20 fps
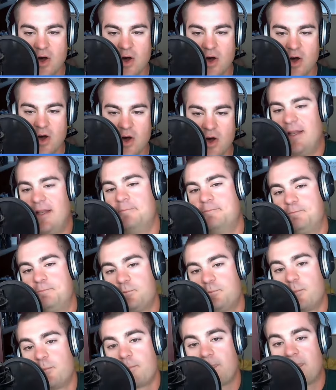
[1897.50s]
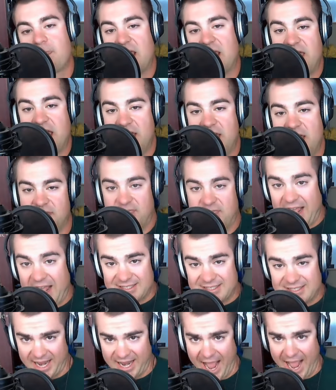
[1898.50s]
and that's an
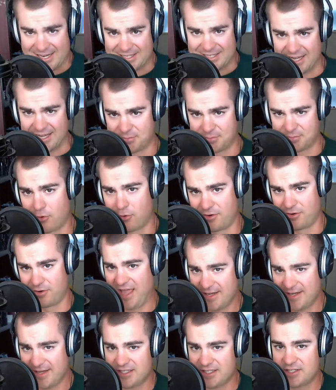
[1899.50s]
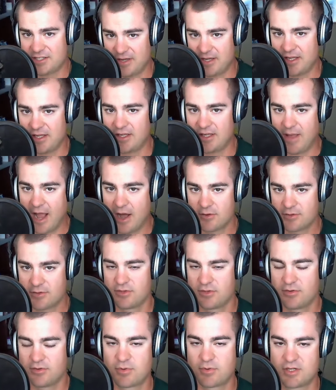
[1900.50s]
access port that needs to be bound to
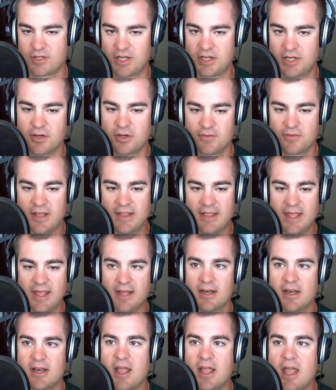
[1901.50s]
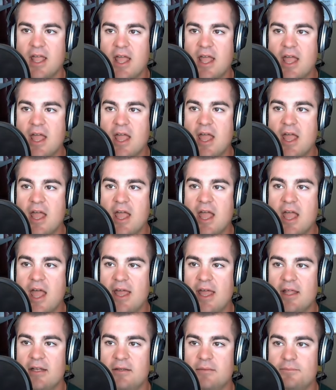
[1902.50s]
a particular VLAN,
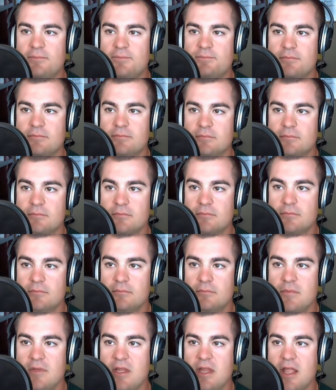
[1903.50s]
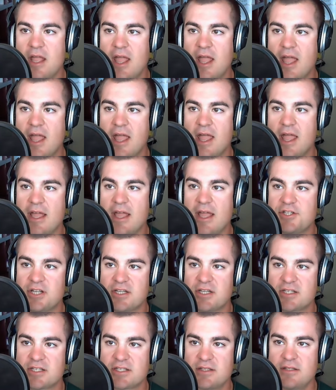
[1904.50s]
and it's
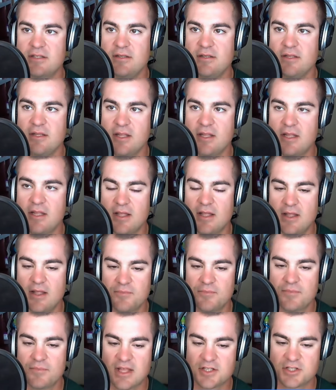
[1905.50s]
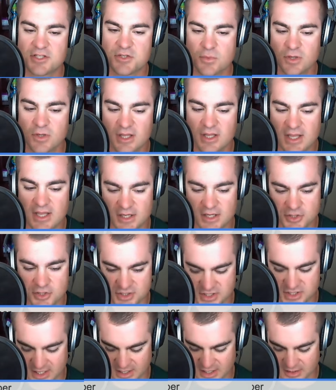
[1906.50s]
really
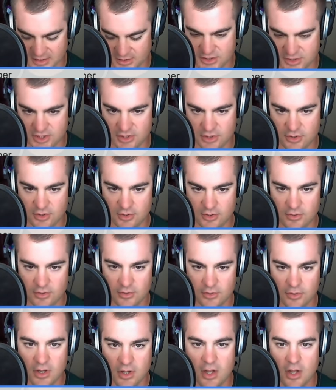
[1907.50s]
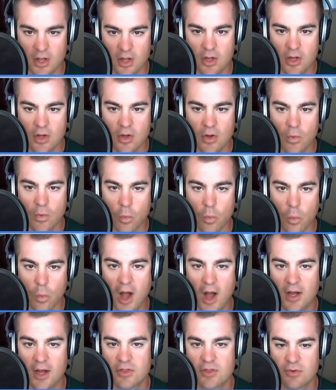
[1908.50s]
interesting to
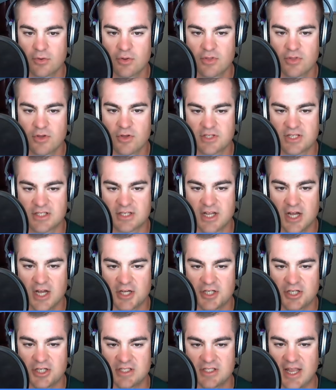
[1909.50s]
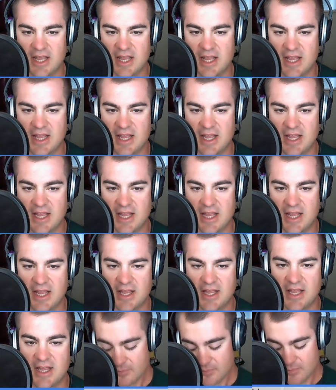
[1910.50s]
walk through those discussions. And
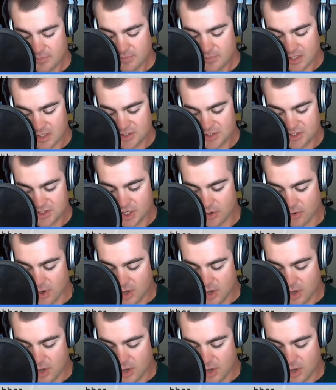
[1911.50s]
so